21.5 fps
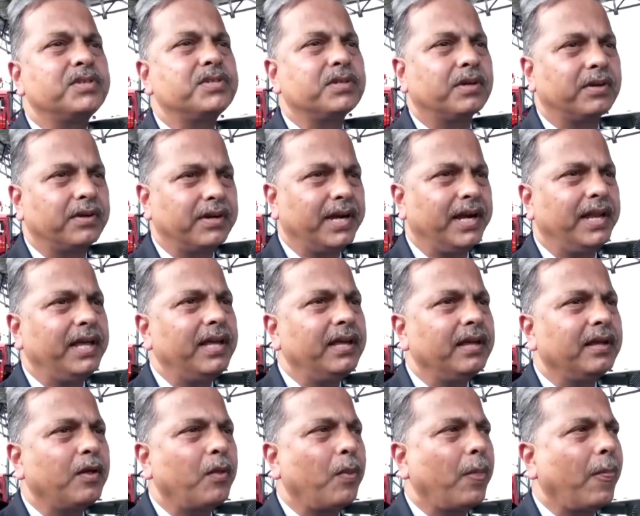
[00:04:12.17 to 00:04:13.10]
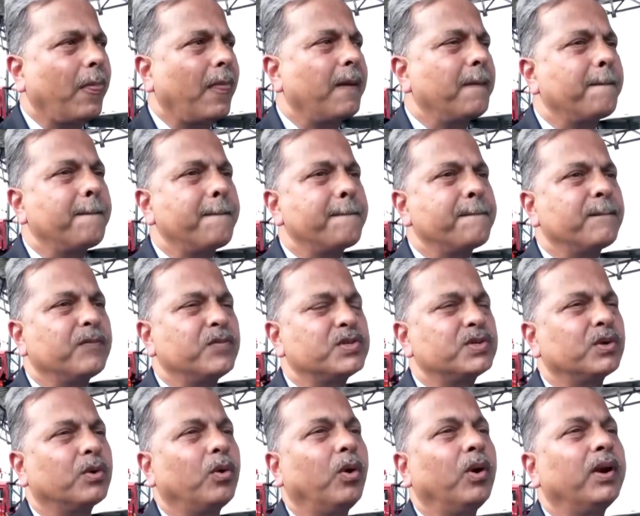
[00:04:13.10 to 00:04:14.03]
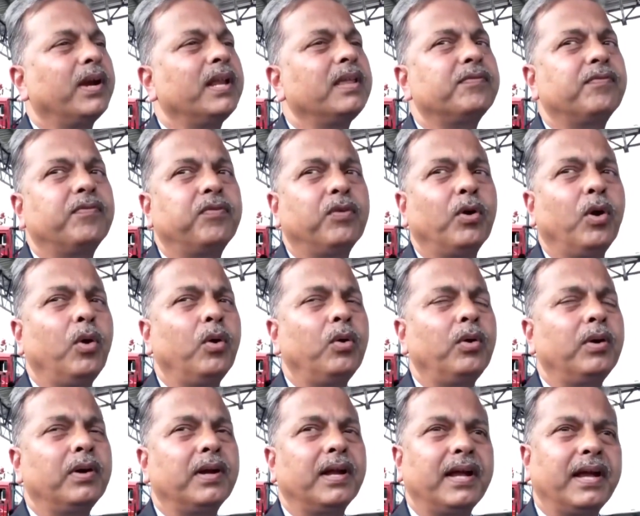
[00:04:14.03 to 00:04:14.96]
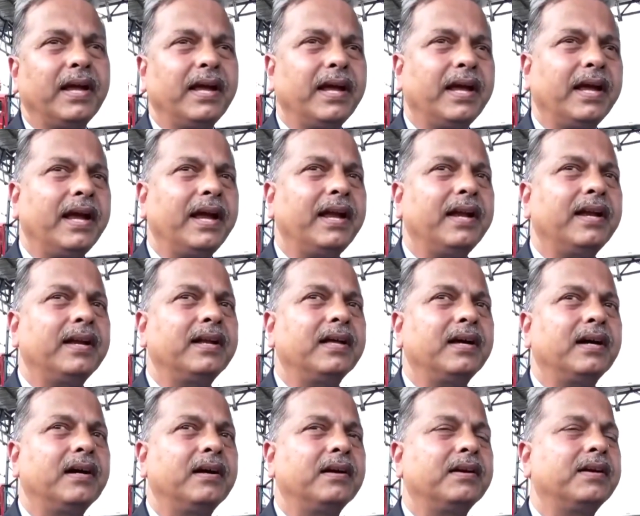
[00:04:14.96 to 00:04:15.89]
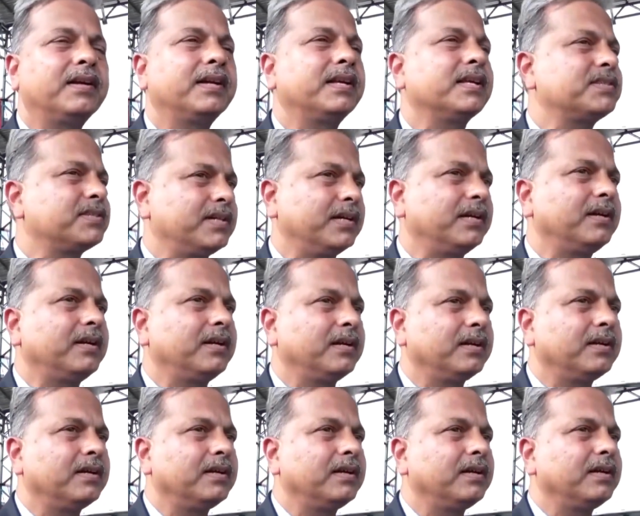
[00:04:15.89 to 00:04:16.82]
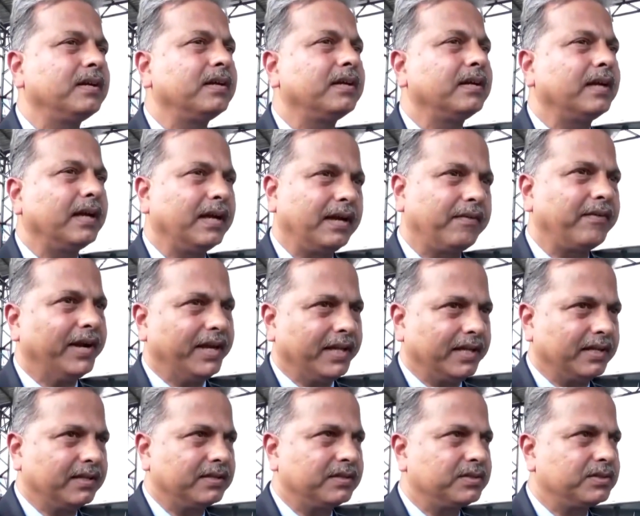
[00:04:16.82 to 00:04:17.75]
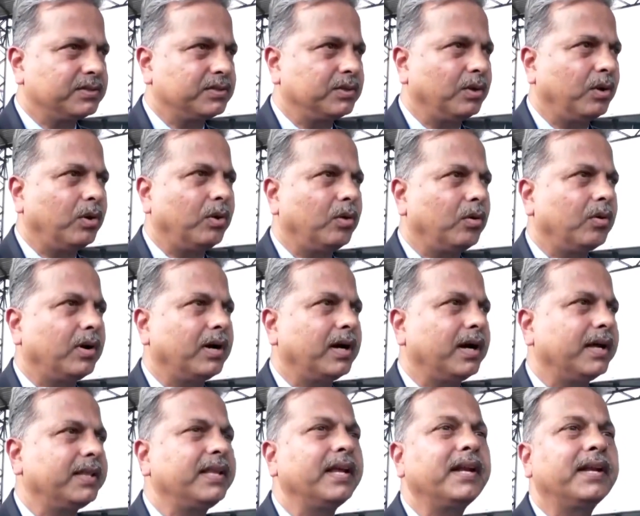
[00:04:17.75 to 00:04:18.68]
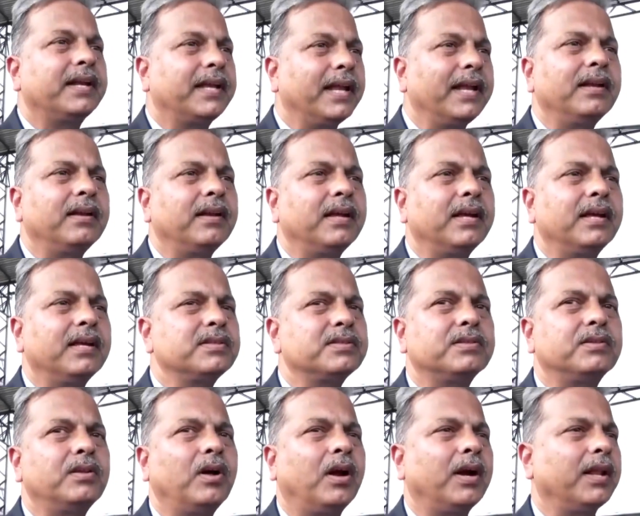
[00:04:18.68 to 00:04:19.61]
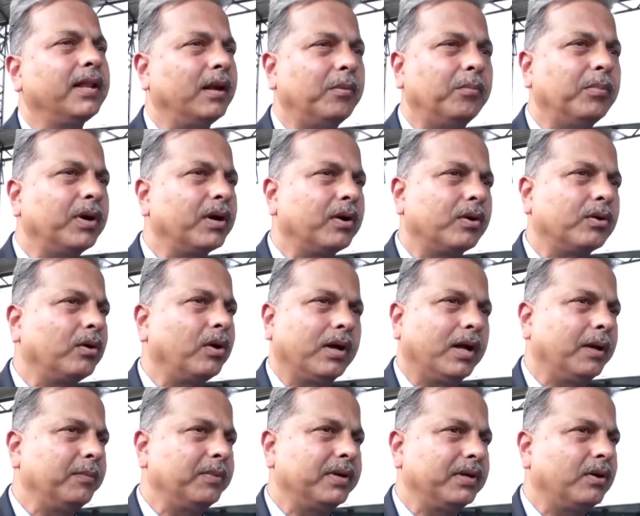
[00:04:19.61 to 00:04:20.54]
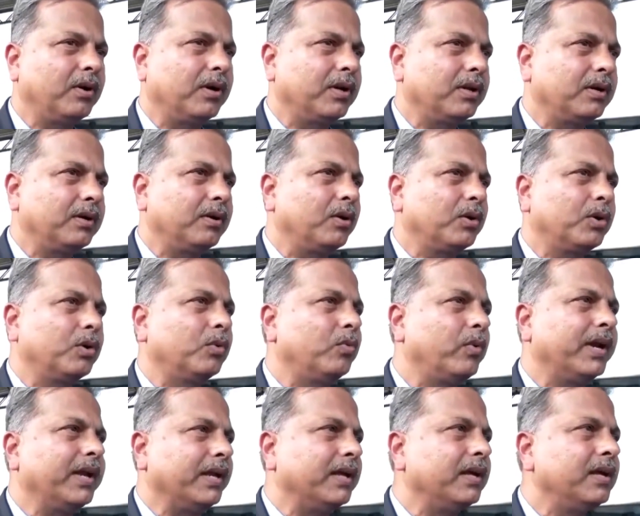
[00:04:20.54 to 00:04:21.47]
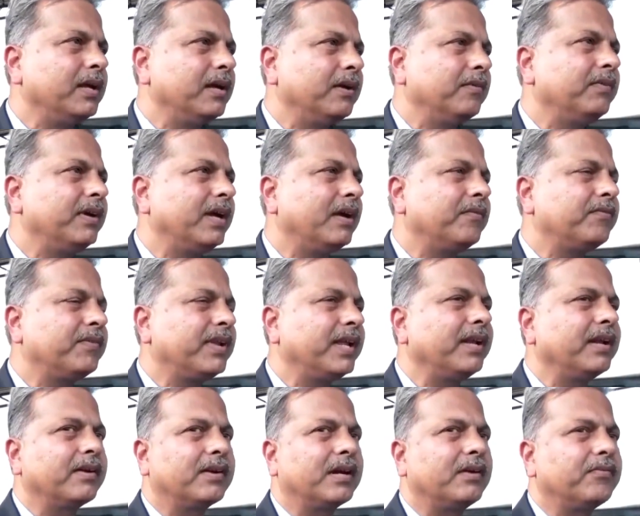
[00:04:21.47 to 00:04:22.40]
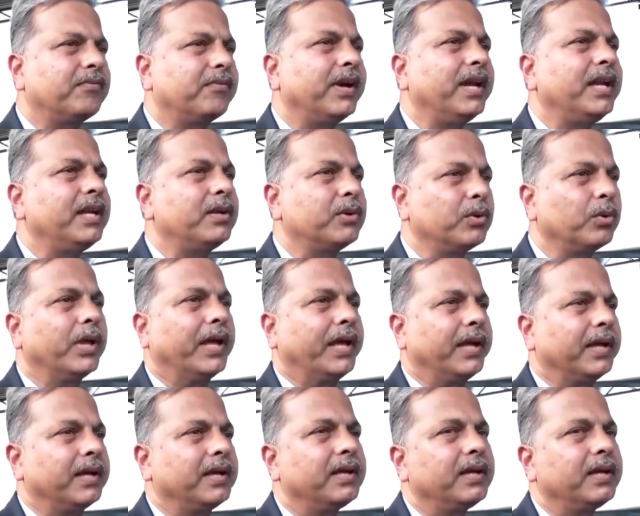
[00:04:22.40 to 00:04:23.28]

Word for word: which are ready, which are already flown and uh, tested and ready. So I think 10 is not a number at all. I mean, not, not to worry. We have 10 aircraft ready today.